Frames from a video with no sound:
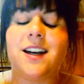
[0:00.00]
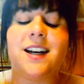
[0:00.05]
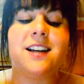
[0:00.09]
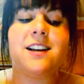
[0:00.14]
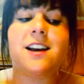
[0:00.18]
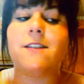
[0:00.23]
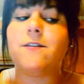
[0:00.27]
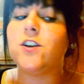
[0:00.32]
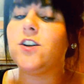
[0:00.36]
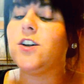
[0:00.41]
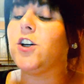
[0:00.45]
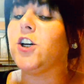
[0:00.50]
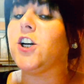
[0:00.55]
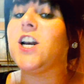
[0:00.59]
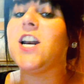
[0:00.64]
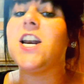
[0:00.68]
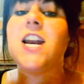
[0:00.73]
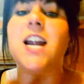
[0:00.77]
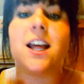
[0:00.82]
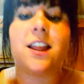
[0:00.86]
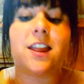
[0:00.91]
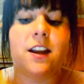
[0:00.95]
I haven't heard
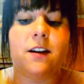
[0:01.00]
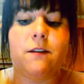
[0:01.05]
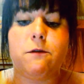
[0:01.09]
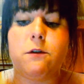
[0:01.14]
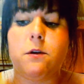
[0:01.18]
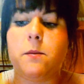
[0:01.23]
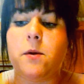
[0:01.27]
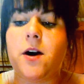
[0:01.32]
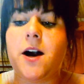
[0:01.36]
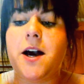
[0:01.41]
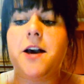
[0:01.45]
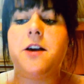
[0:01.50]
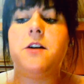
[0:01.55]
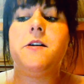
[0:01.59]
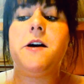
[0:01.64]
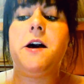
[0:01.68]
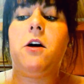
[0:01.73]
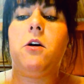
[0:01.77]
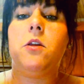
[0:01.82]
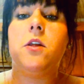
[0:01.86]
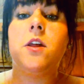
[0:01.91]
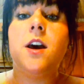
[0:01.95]
nothing from Ohio
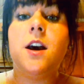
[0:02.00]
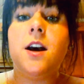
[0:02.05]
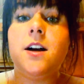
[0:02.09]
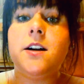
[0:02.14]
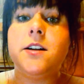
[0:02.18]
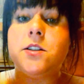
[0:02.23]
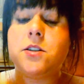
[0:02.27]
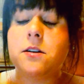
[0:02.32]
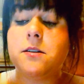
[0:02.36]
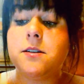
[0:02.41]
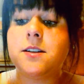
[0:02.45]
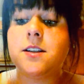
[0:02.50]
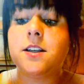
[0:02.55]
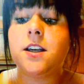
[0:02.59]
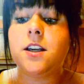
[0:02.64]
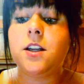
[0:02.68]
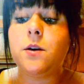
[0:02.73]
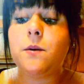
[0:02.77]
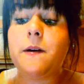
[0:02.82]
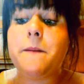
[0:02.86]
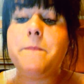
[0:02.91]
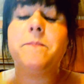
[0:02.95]
Health. So I was like, you
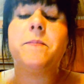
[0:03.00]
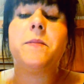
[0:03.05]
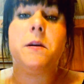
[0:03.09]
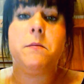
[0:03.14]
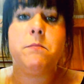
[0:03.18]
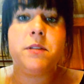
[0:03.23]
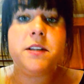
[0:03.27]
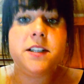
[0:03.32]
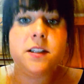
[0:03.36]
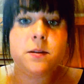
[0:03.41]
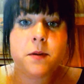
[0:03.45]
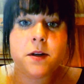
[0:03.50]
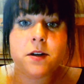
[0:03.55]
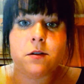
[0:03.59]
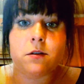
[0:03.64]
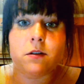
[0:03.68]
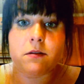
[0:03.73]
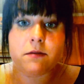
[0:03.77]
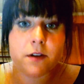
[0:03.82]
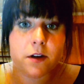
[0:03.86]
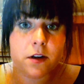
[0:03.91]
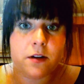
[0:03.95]
know what? Please put a
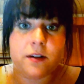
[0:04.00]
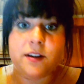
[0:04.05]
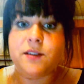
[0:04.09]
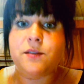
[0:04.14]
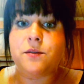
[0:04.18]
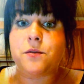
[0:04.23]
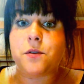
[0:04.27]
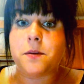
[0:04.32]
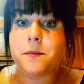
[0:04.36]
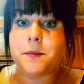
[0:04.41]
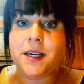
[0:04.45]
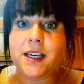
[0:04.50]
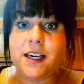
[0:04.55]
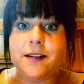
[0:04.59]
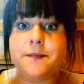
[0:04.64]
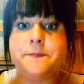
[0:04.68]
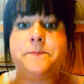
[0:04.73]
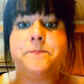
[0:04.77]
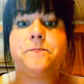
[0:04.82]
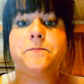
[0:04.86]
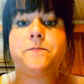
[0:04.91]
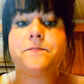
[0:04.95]
referral in for me
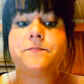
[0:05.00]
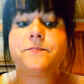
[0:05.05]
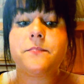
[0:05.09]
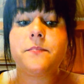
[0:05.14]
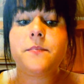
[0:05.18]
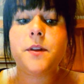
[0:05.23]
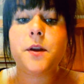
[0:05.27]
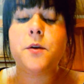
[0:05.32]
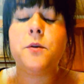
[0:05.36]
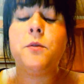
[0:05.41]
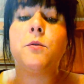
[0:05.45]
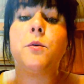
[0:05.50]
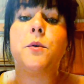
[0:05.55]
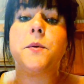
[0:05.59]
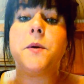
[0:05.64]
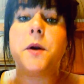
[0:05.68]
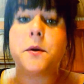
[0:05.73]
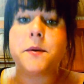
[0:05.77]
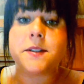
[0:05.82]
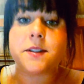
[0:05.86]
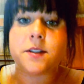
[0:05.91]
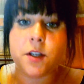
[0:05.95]
through
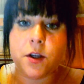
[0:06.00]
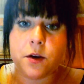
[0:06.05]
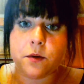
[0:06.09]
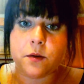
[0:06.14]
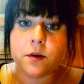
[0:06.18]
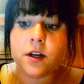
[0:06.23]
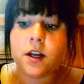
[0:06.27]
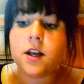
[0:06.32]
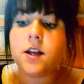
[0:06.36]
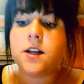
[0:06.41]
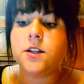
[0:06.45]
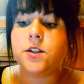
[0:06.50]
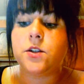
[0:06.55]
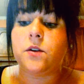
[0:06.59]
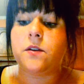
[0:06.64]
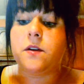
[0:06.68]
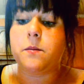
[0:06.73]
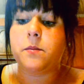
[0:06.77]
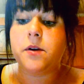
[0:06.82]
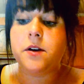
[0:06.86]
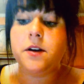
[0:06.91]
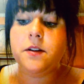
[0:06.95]
OSU. So they
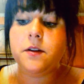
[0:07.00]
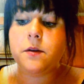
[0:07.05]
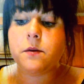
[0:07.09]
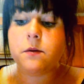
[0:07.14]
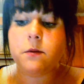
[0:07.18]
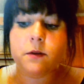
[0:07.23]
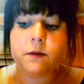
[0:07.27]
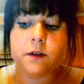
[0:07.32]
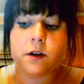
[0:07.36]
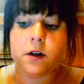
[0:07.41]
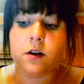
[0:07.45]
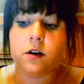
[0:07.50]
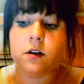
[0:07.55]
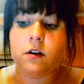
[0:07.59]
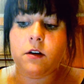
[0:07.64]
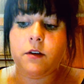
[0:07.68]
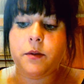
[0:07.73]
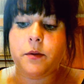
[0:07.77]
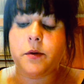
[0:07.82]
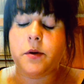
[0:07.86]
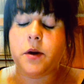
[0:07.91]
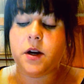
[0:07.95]
put in the
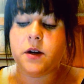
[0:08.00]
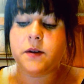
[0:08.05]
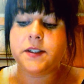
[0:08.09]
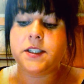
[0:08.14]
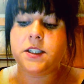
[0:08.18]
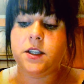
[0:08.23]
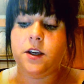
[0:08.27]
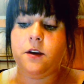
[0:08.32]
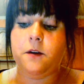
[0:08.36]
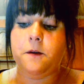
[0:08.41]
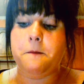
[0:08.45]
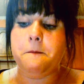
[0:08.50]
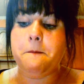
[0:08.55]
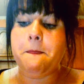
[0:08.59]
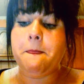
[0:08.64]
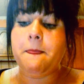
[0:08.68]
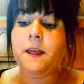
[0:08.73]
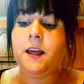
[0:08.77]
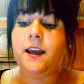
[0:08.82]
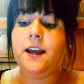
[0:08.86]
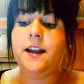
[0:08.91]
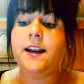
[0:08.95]
referral through OSU,
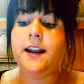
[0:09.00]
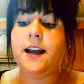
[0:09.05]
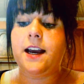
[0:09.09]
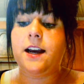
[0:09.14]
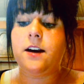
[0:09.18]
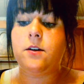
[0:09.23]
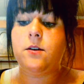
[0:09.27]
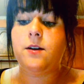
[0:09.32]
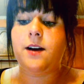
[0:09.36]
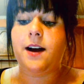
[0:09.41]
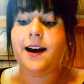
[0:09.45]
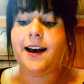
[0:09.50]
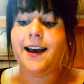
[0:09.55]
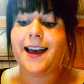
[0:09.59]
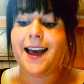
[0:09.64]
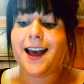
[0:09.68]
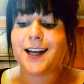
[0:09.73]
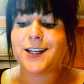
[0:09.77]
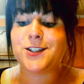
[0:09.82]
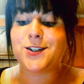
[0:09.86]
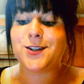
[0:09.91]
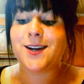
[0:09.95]
and now I
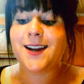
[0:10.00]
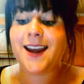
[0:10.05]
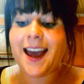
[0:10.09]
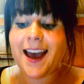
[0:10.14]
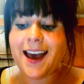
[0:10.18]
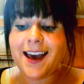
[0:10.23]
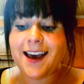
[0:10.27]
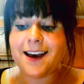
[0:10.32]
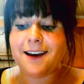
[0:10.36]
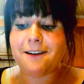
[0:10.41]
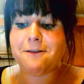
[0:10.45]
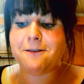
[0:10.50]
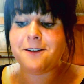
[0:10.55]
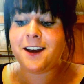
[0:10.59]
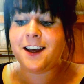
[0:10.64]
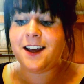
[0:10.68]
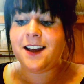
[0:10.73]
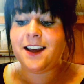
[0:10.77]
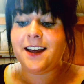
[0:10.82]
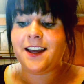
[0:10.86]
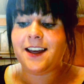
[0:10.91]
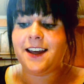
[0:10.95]
actually have
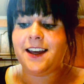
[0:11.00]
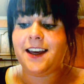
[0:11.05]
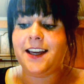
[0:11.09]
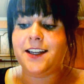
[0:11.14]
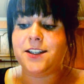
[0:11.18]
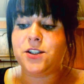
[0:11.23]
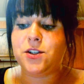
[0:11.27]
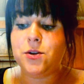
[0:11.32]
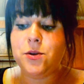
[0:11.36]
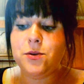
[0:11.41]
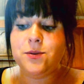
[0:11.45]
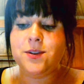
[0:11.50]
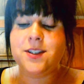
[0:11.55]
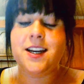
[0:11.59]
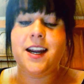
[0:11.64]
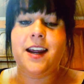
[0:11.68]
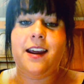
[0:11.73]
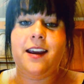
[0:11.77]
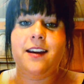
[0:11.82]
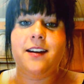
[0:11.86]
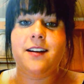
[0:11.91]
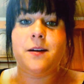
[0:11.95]
a
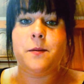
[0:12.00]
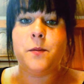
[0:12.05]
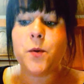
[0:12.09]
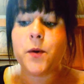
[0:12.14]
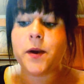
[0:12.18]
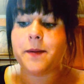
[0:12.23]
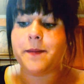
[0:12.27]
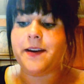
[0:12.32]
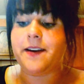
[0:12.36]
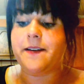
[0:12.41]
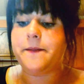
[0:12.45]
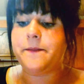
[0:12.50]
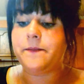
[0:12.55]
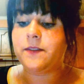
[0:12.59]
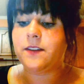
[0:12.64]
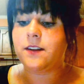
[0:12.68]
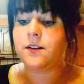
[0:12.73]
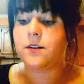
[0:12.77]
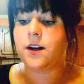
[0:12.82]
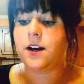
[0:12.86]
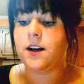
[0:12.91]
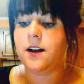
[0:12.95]
Tuesday appointment
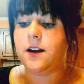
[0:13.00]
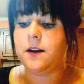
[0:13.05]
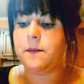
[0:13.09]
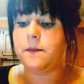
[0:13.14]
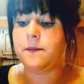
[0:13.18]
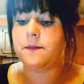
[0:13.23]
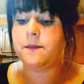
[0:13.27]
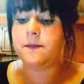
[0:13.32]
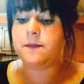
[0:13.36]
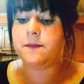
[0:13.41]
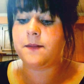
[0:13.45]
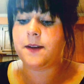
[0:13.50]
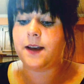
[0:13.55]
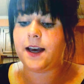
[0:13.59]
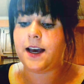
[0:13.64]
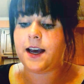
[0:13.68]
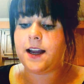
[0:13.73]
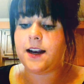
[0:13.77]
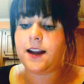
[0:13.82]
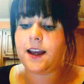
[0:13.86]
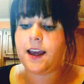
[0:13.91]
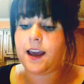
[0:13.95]

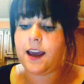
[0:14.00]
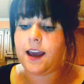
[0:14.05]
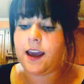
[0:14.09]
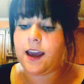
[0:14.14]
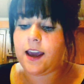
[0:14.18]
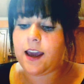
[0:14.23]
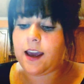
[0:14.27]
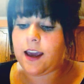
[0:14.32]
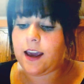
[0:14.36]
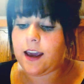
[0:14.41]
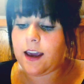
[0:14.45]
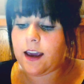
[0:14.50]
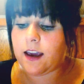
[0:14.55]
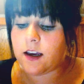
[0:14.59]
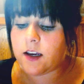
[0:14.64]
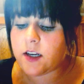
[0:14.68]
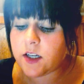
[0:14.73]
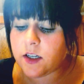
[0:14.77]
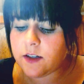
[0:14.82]
at a